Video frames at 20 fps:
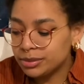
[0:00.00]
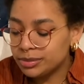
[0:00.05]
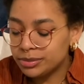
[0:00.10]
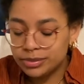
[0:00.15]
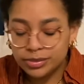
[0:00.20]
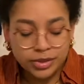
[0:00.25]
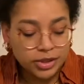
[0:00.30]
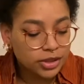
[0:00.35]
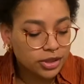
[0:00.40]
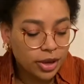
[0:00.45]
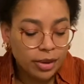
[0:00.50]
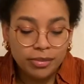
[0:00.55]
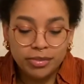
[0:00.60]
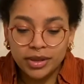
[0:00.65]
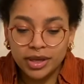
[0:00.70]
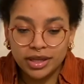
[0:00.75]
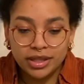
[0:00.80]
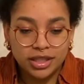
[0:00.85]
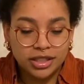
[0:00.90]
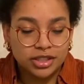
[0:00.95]

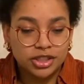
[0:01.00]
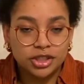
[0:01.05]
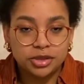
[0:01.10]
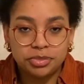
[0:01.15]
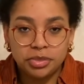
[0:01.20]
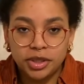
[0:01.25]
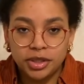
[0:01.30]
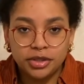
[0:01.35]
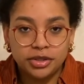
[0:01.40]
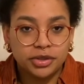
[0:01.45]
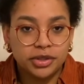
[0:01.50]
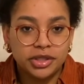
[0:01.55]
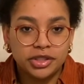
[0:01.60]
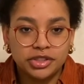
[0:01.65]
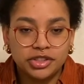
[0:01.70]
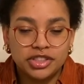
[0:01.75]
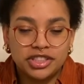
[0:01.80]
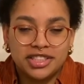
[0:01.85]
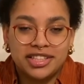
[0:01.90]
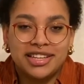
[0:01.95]
something that just piqued your
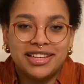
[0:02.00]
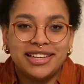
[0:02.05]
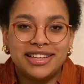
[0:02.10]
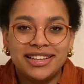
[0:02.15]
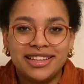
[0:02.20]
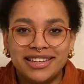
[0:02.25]
interest.